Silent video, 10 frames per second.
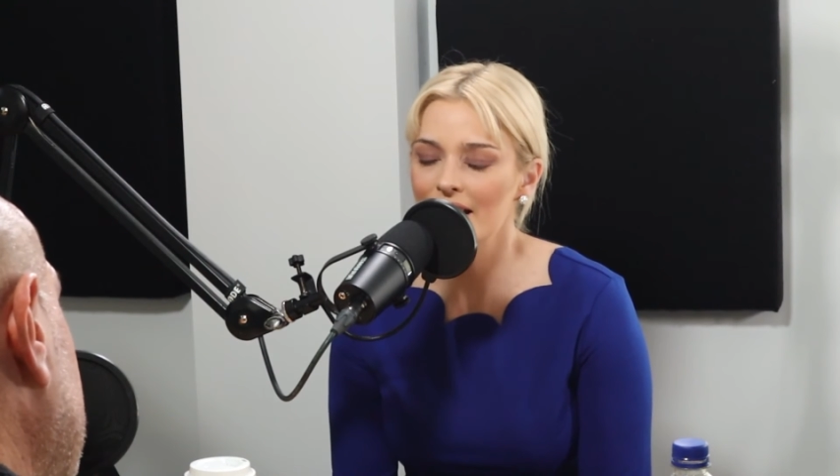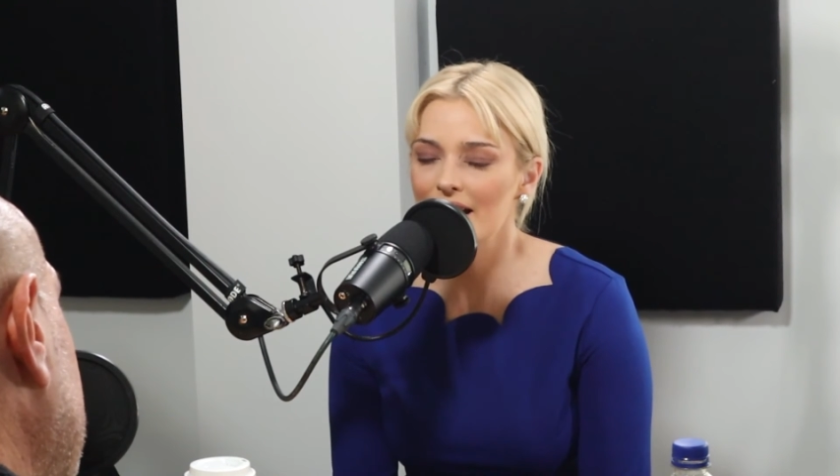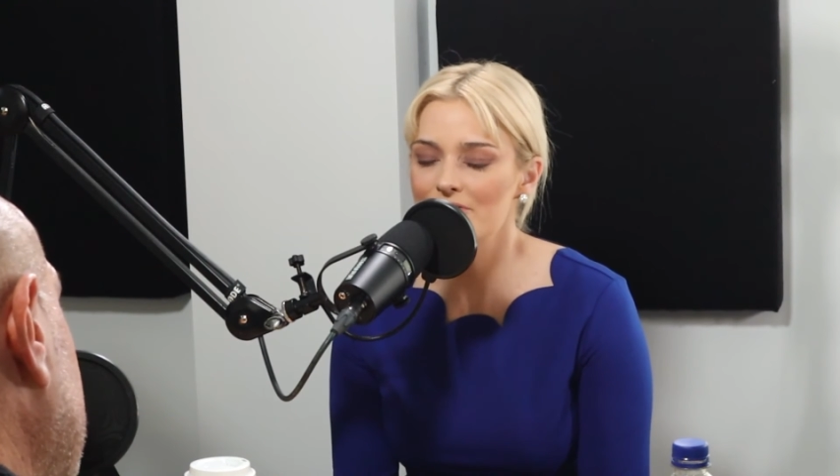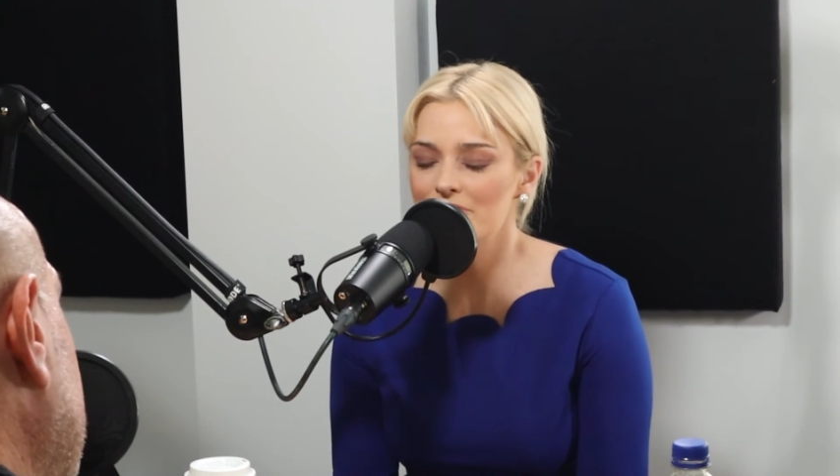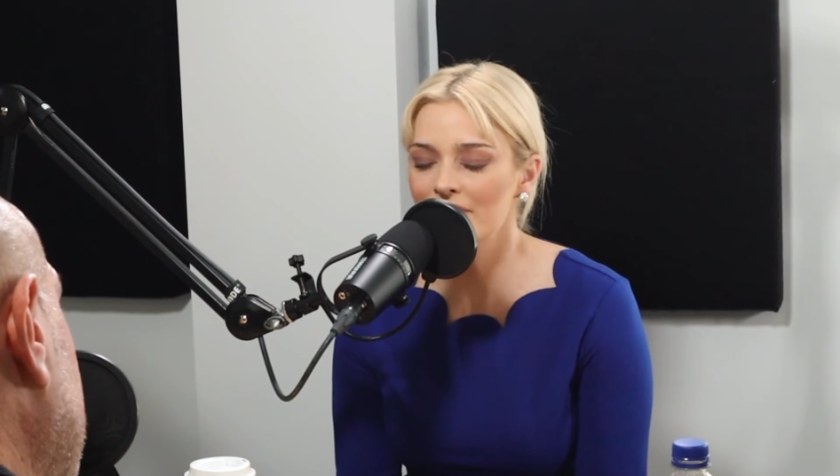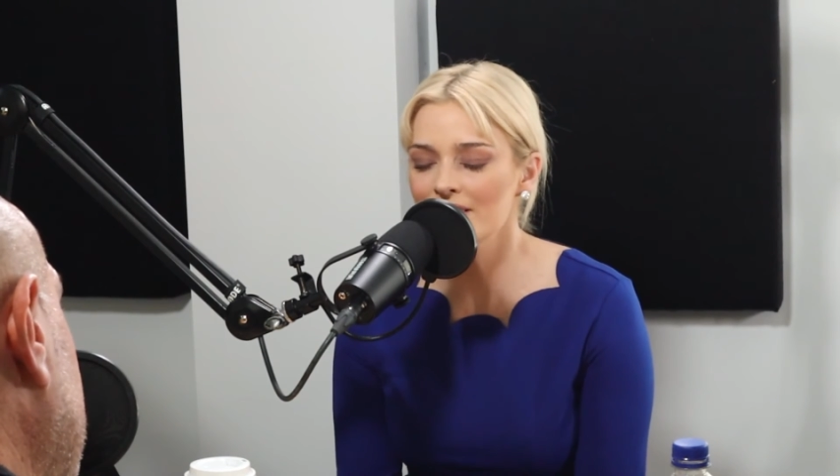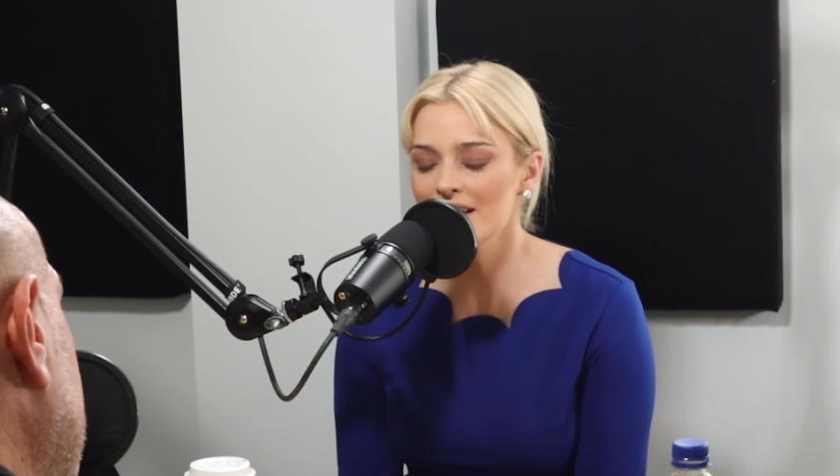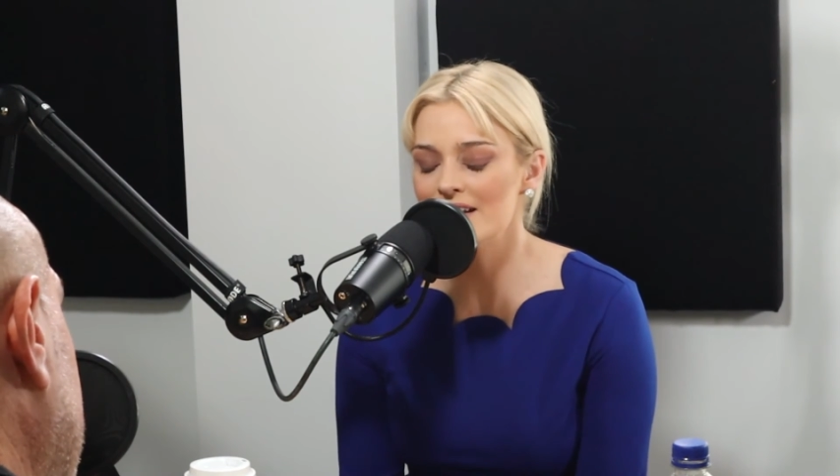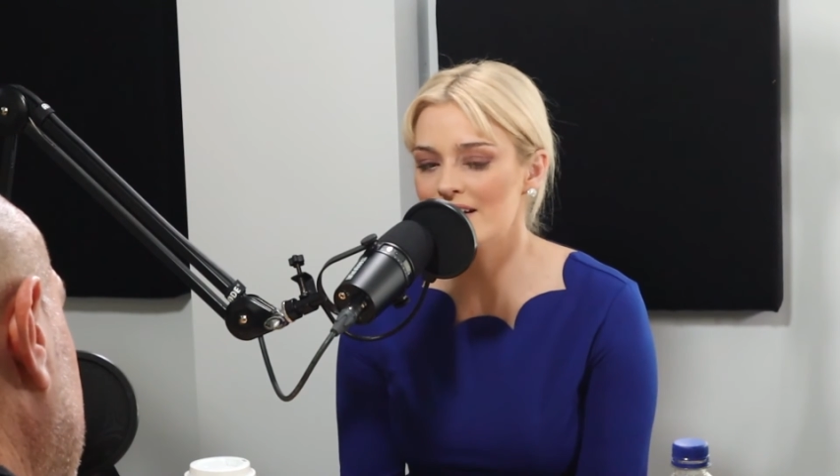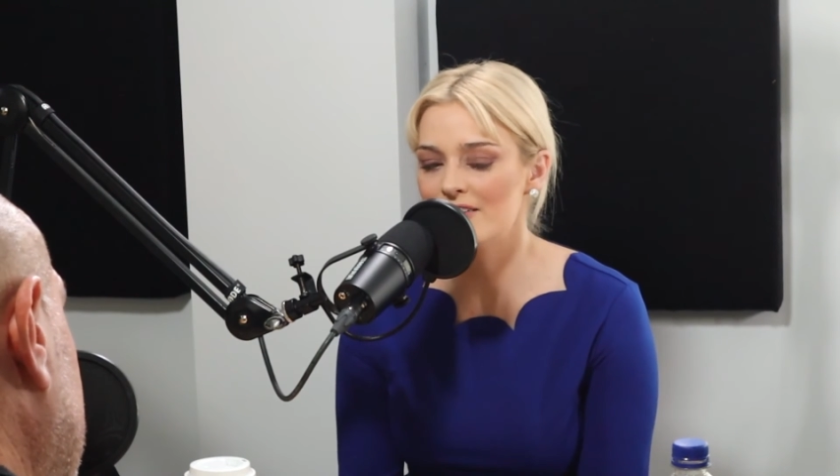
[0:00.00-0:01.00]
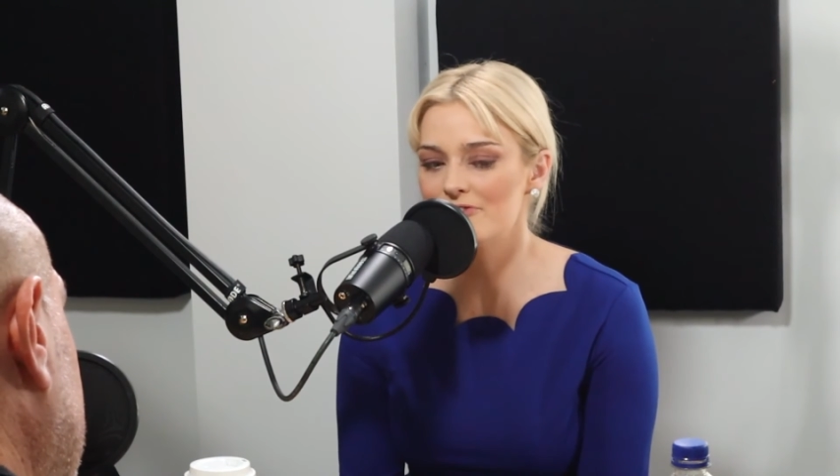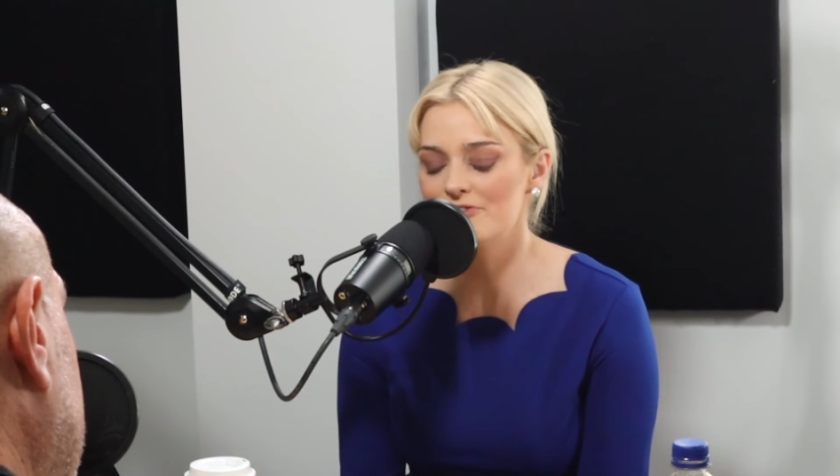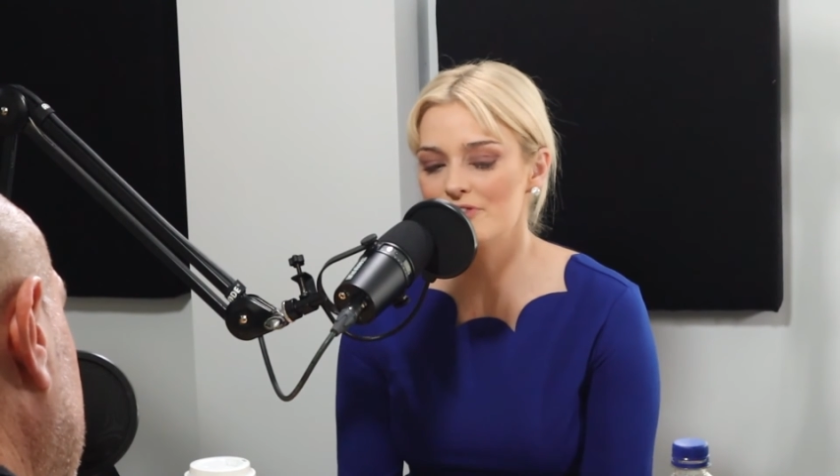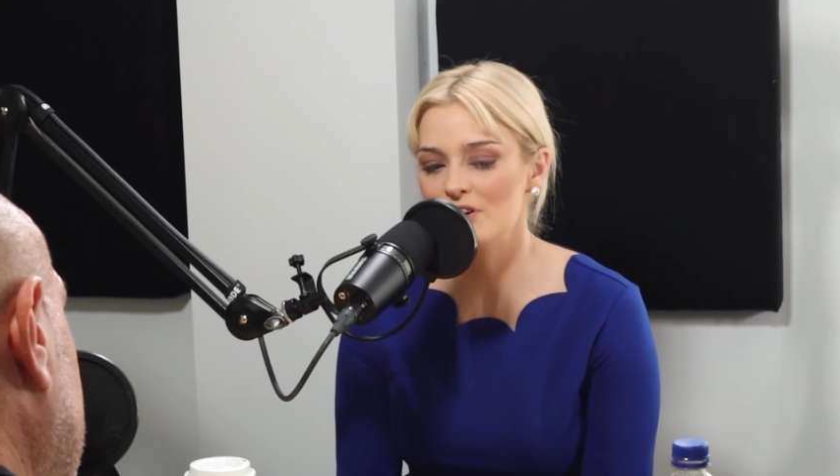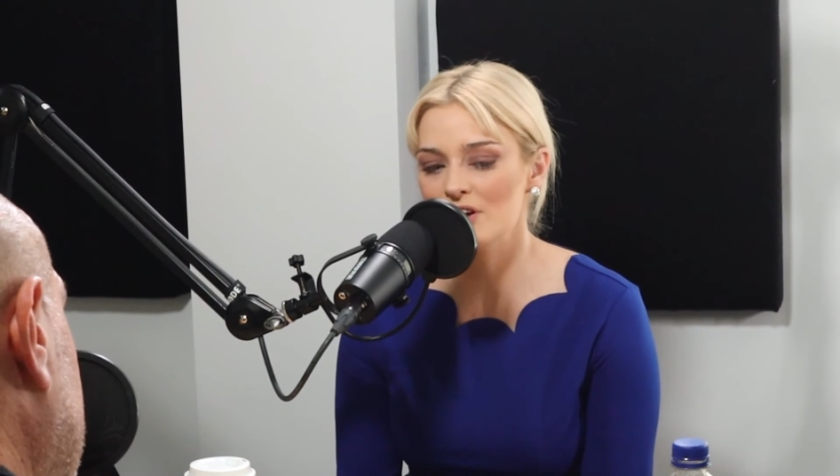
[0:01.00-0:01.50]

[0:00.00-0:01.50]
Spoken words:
And funnily enough,